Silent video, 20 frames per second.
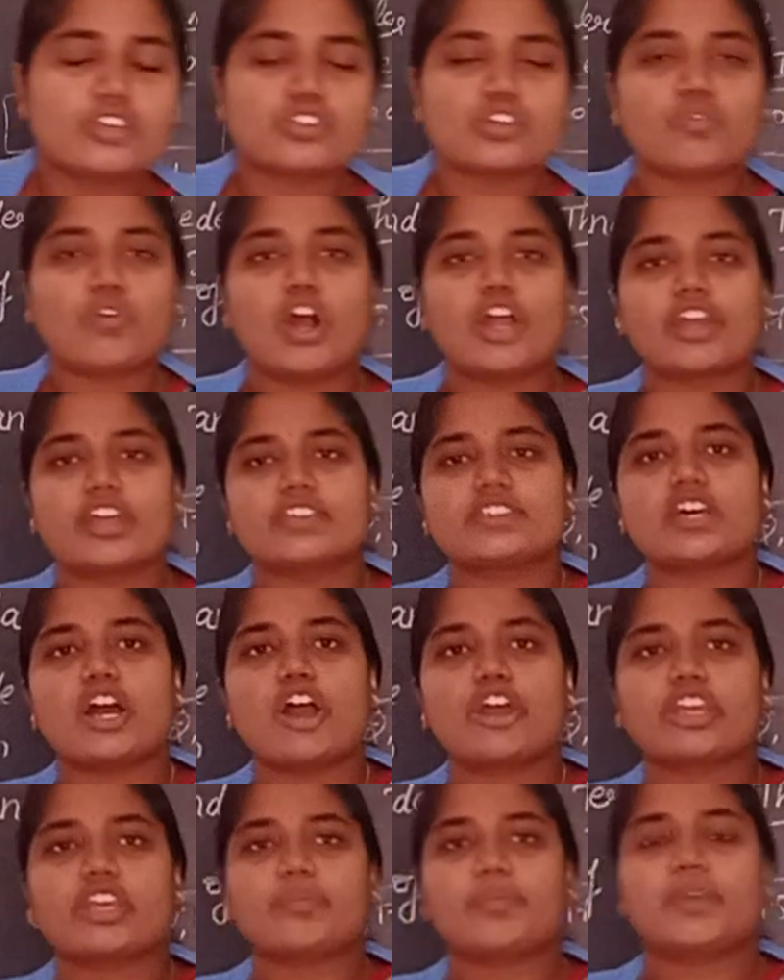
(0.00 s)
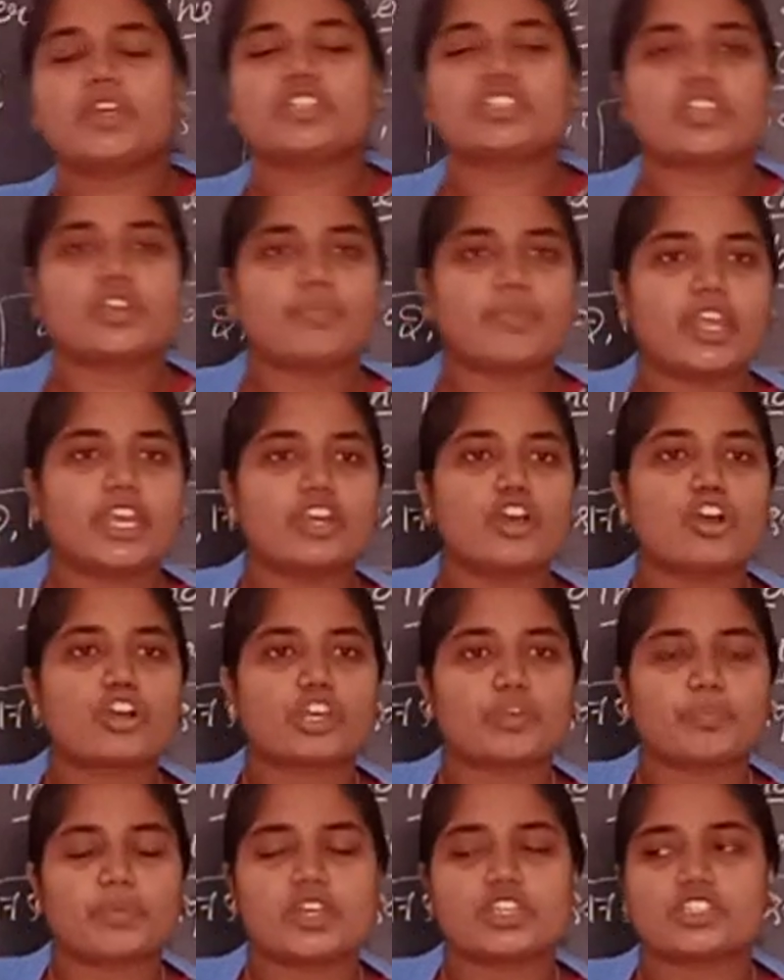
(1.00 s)
So what is the occupation? Main
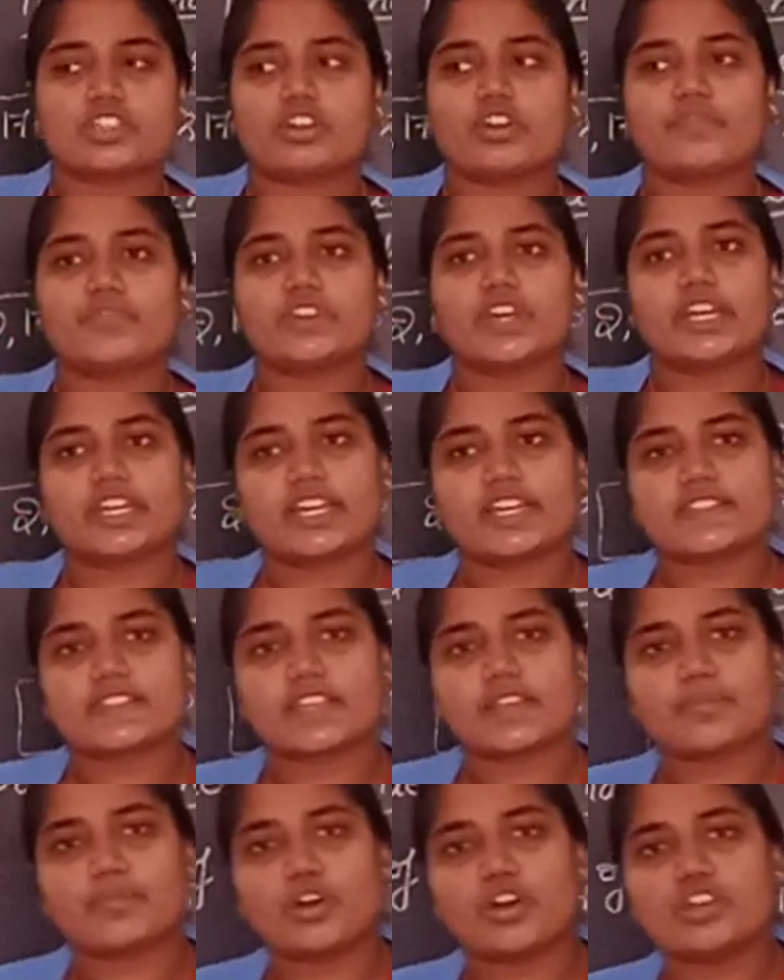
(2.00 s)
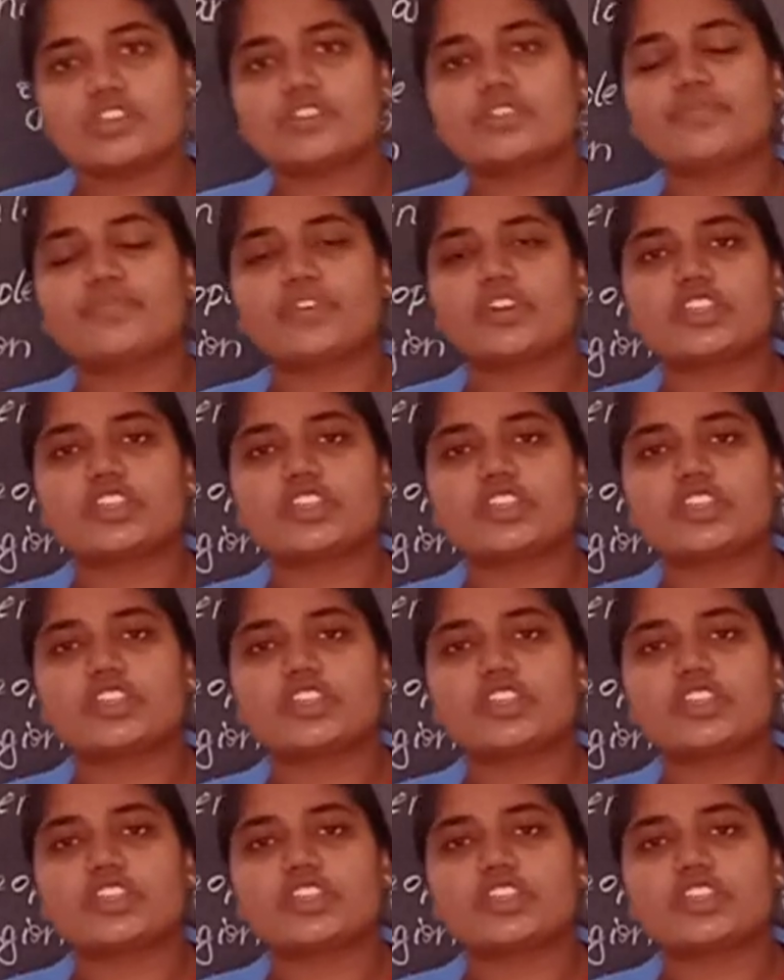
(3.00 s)
occupation of the Eskimos?